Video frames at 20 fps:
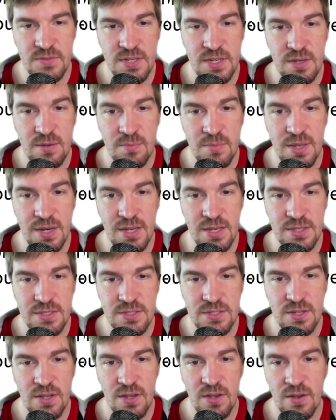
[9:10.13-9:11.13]
15
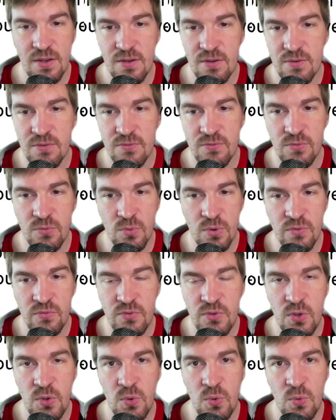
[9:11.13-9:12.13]
minutes of
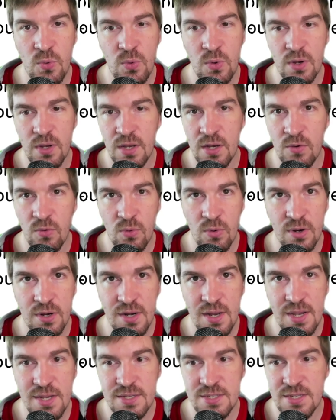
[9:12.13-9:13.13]
review and
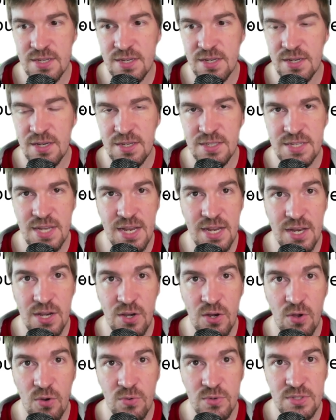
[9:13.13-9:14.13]
organizing and
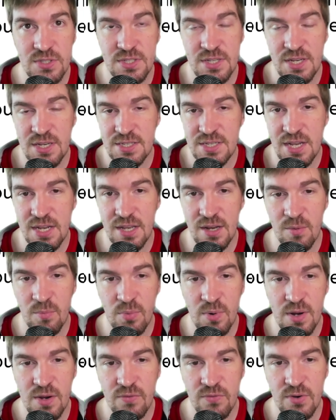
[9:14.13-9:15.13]
taking notes and taking
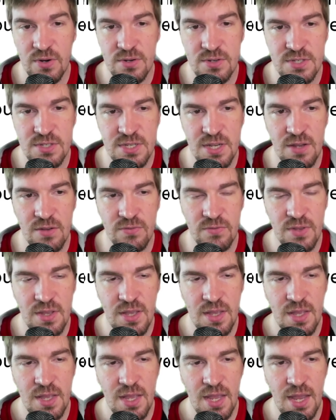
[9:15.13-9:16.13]
a break for yourself.
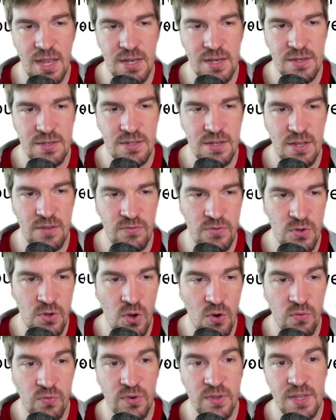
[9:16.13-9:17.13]
And if
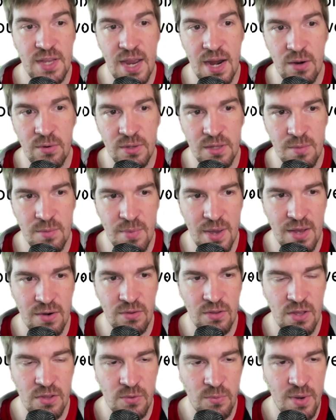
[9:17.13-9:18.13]
you go for the hourly
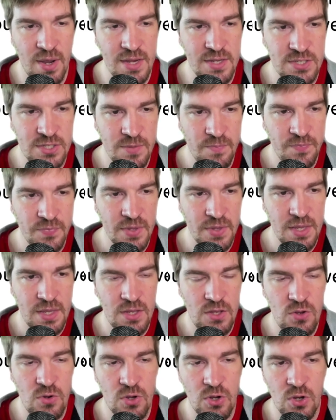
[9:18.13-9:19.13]
model, otherwise
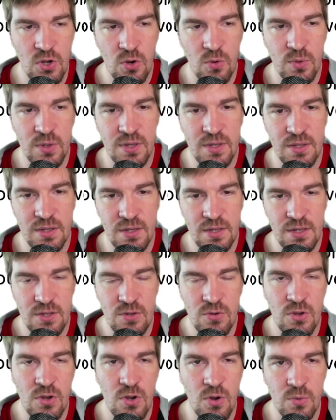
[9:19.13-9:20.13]
you could go with the
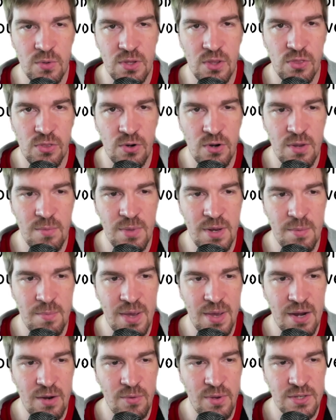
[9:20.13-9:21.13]

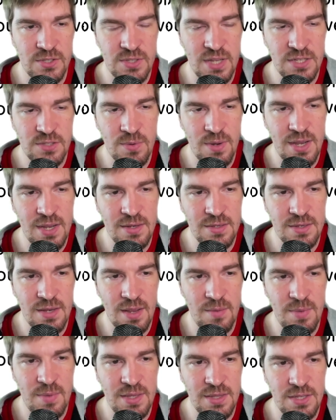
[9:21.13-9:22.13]
30-minute model. That's why
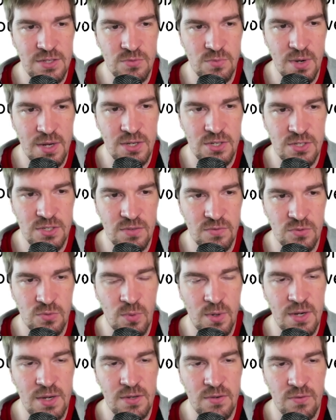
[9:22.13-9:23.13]
I made these ranges of
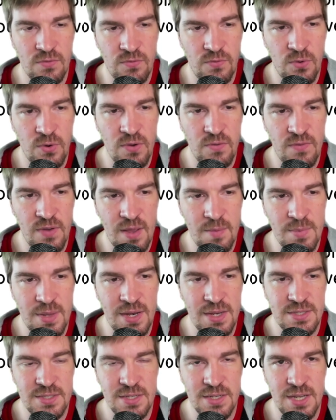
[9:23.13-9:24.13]
20 to 45
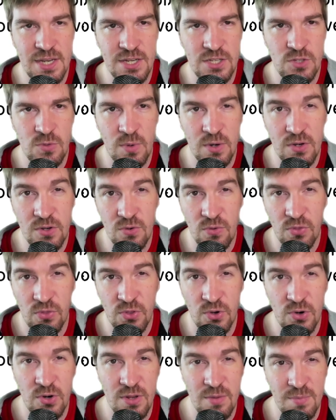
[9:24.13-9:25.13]
minutes in case you want to do
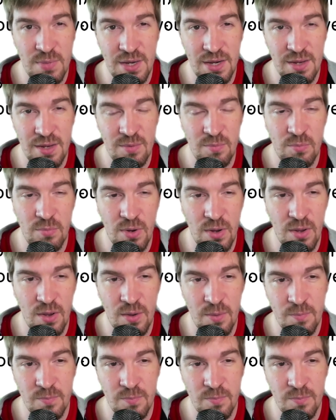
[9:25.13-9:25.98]
30-minute